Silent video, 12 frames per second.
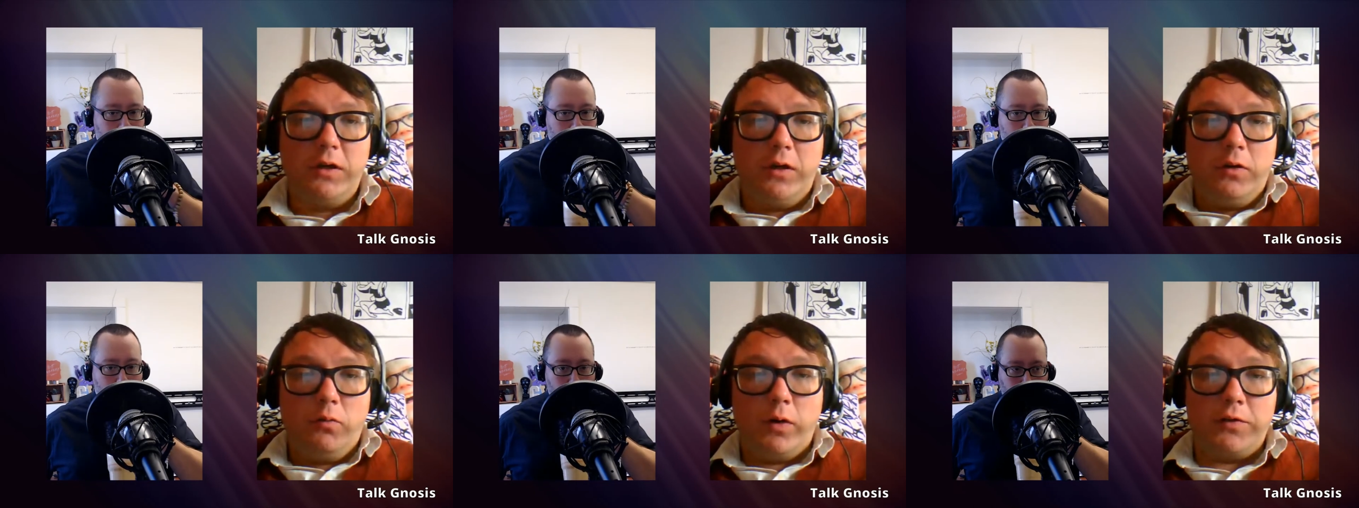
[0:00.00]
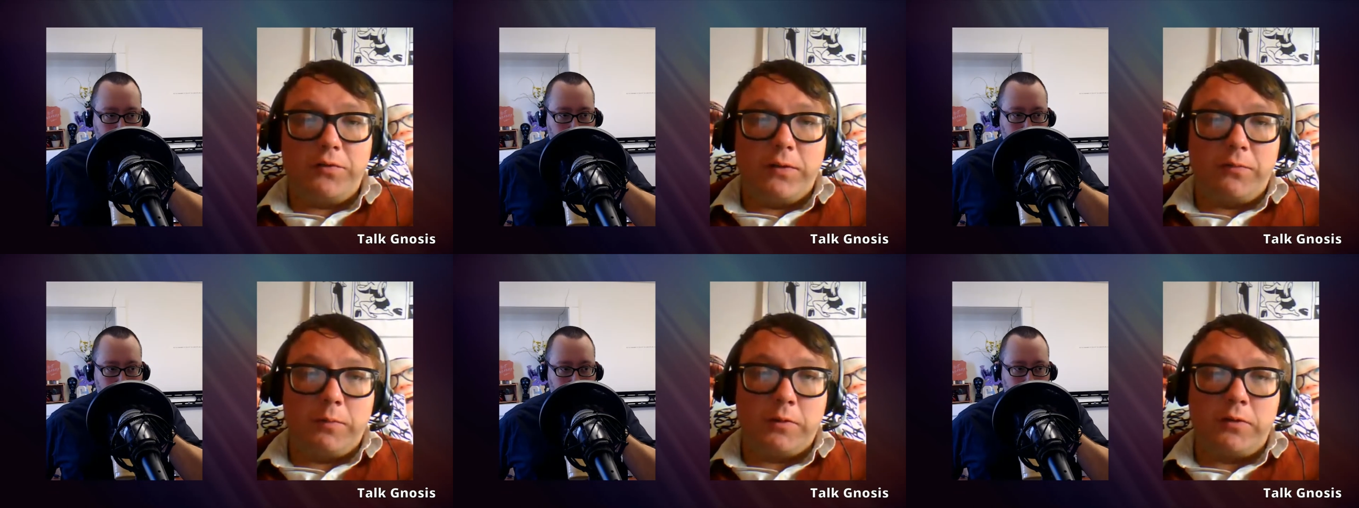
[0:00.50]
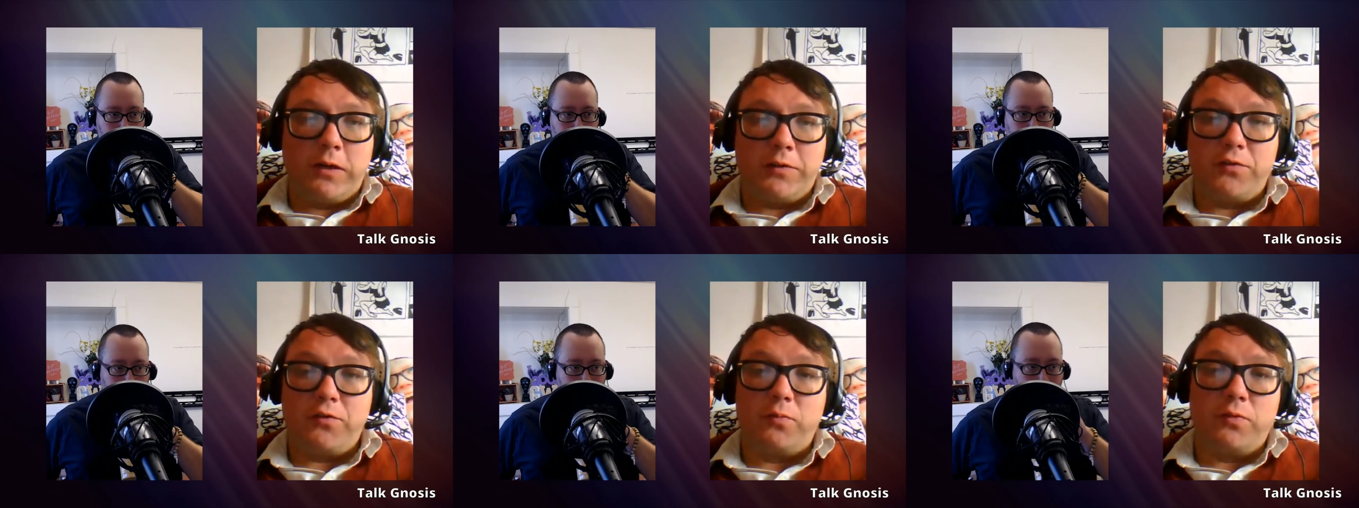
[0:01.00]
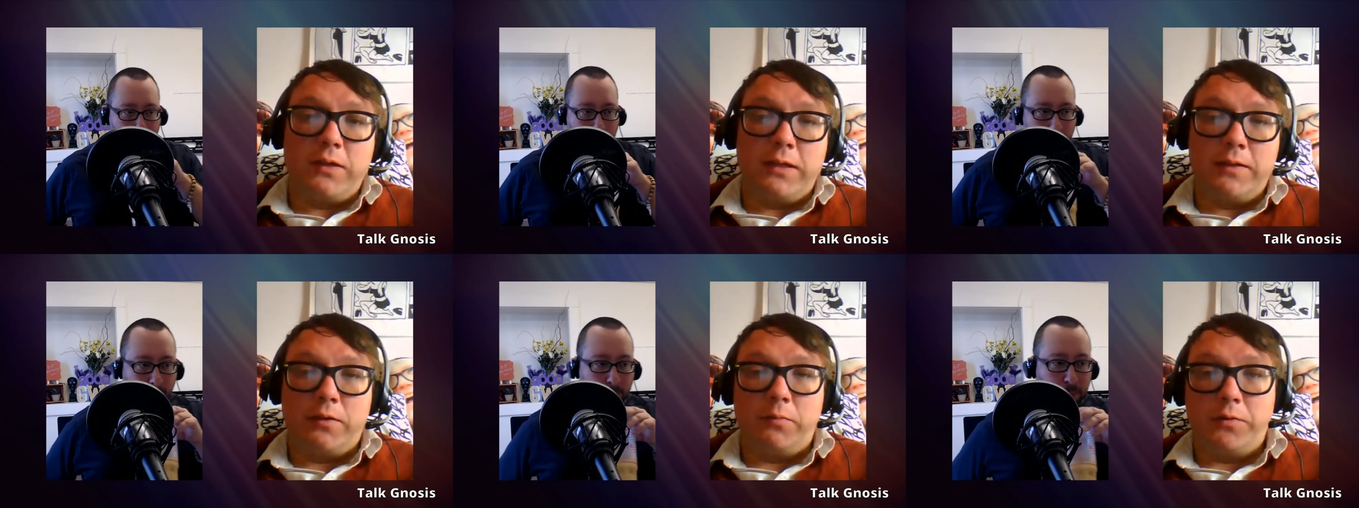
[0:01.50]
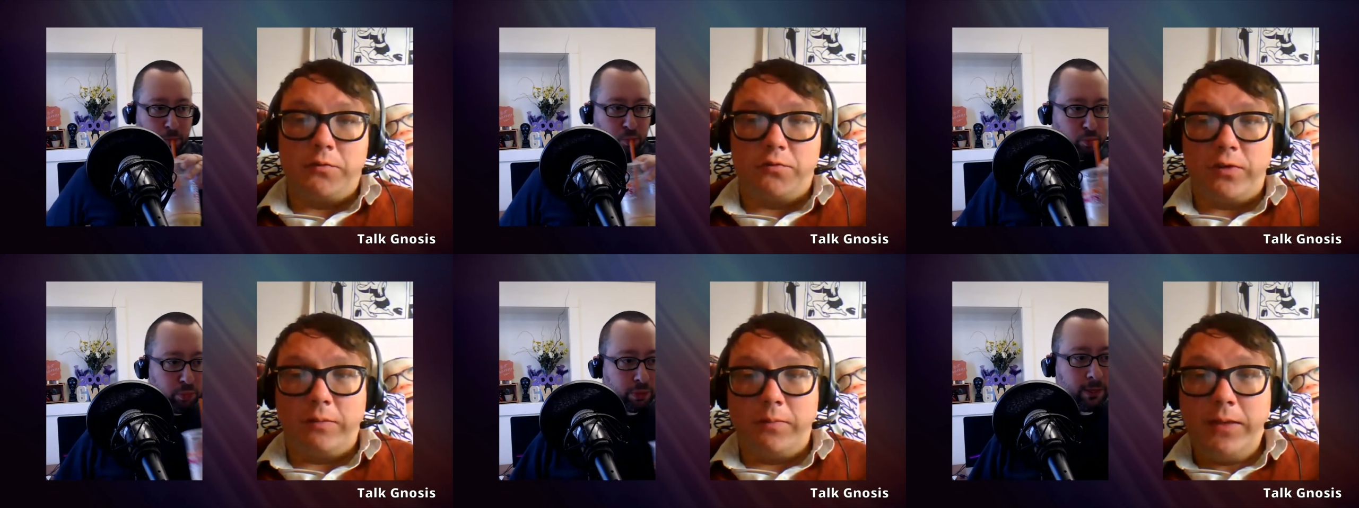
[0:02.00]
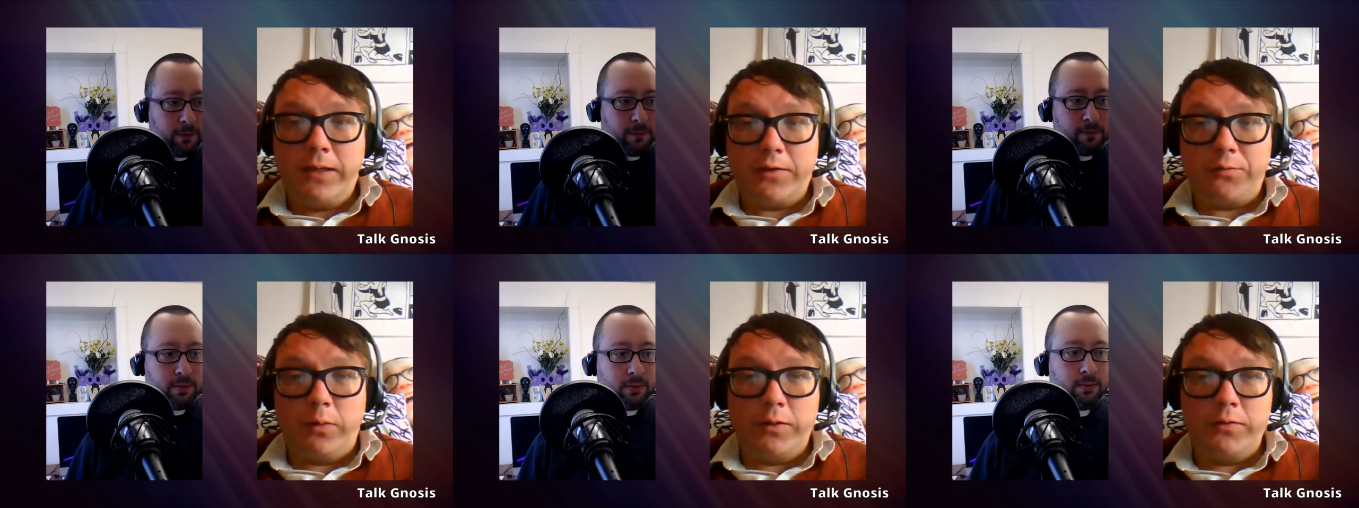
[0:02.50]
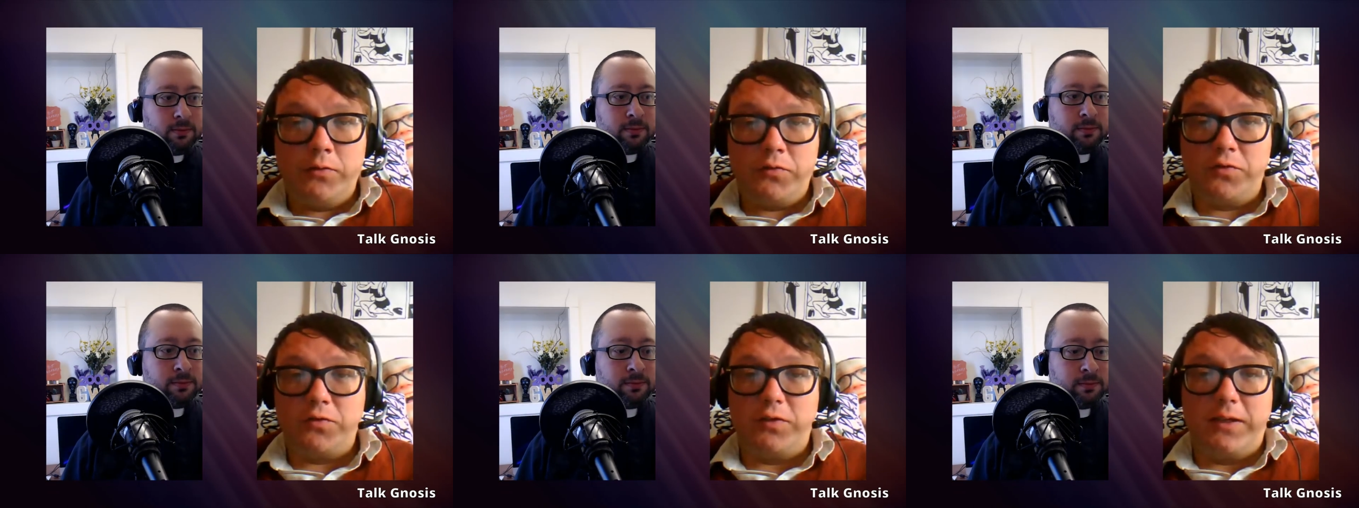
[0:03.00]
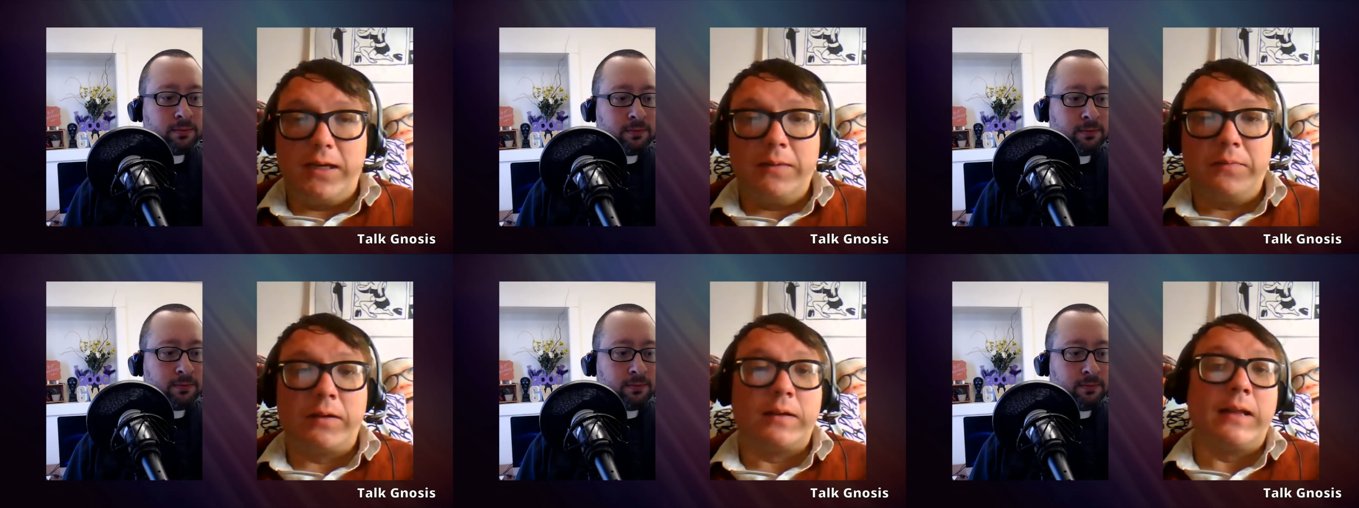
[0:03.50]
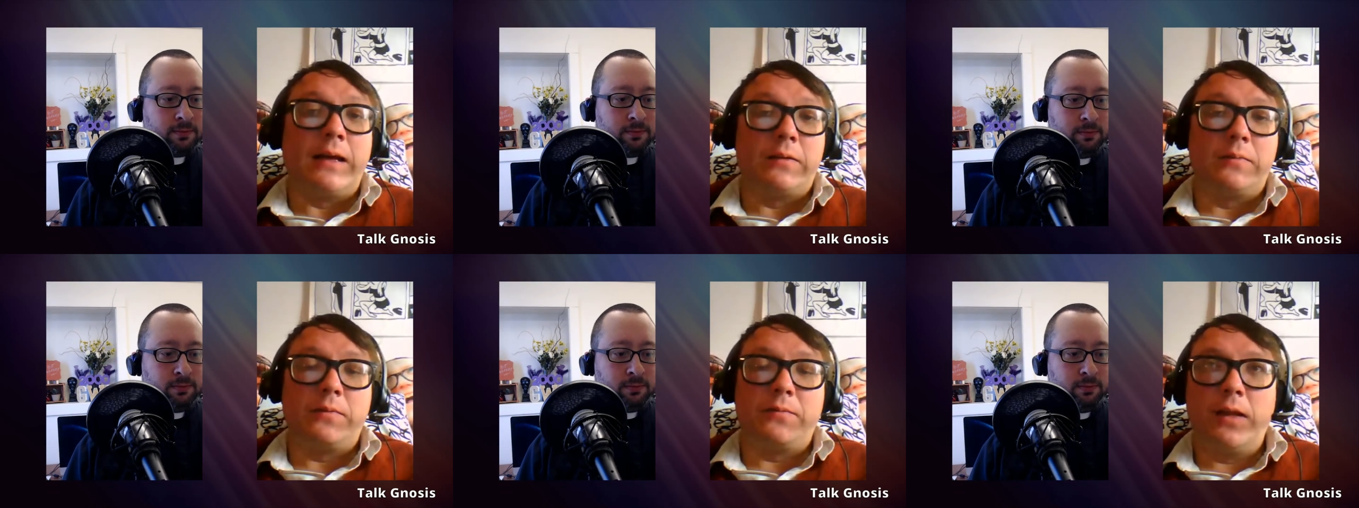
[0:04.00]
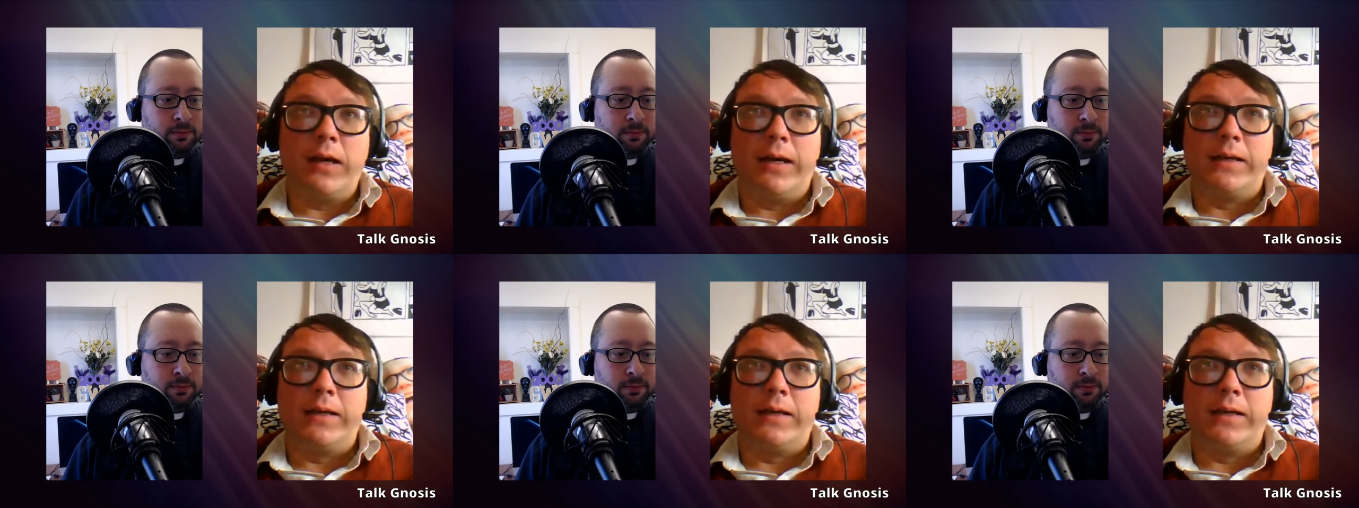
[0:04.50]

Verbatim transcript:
Speaker 1: what is different about Gnosticism today than it was for Simon Magus? What gnosis did he have that allowed him to fly?